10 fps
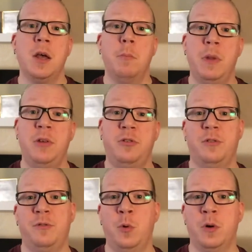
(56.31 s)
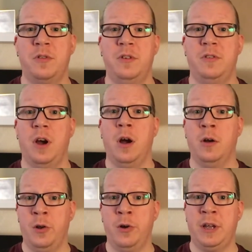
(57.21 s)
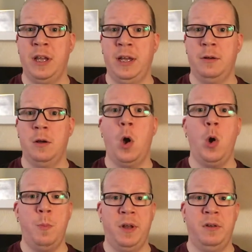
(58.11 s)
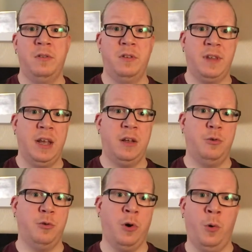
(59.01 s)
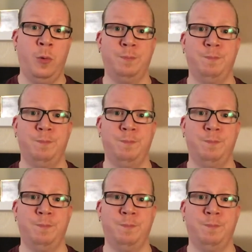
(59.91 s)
Malicious forces are lurking, hoping to take control.